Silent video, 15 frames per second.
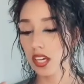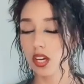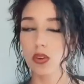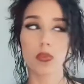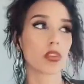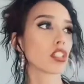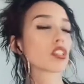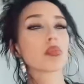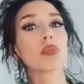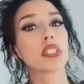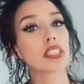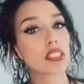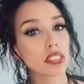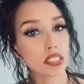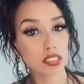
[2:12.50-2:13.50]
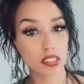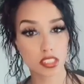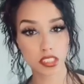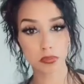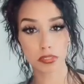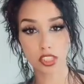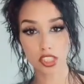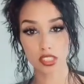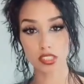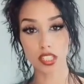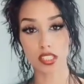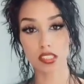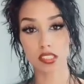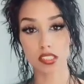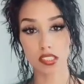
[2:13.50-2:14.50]
we're twin sisters, but she's like
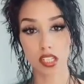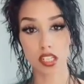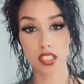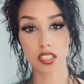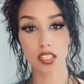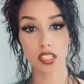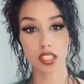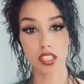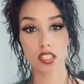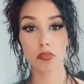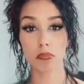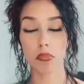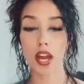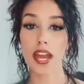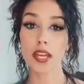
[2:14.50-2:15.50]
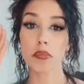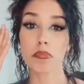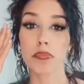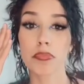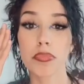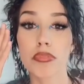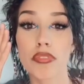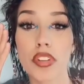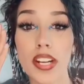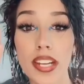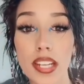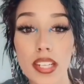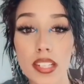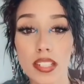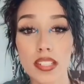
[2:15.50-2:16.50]
stuck in my
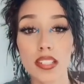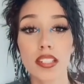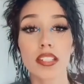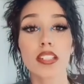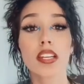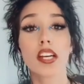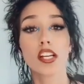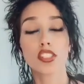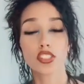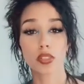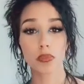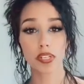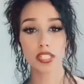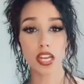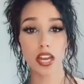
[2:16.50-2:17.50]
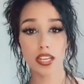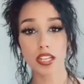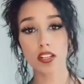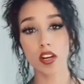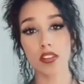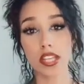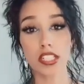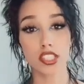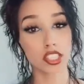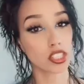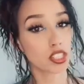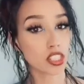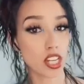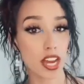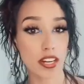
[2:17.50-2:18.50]
brain. So when y'all hear all that chitter
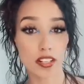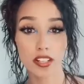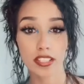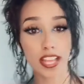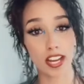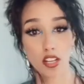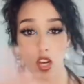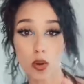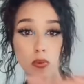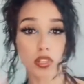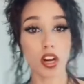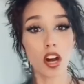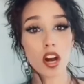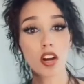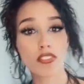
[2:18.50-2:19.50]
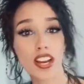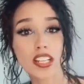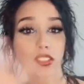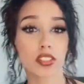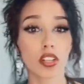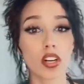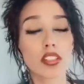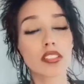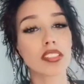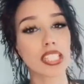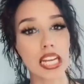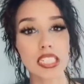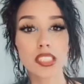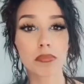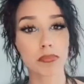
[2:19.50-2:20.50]
chatter and that going off, acting all,
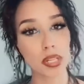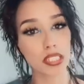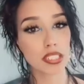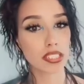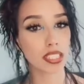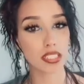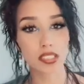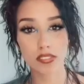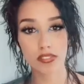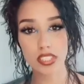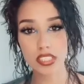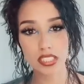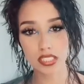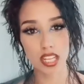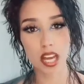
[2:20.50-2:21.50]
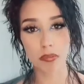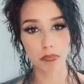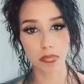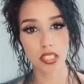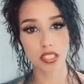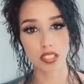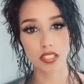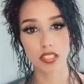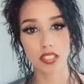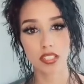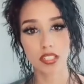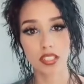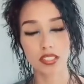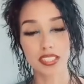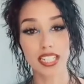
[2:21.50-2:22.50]
that's Bella. That's really not me.
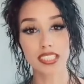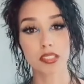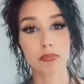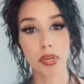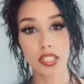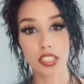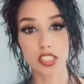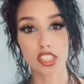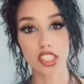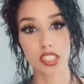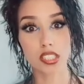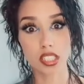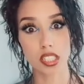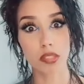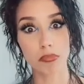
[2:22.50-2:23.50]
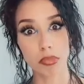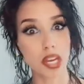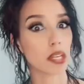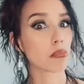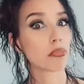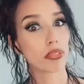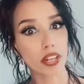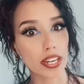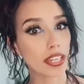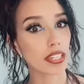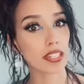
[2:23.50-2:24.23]
That's Bella. She's in my brain.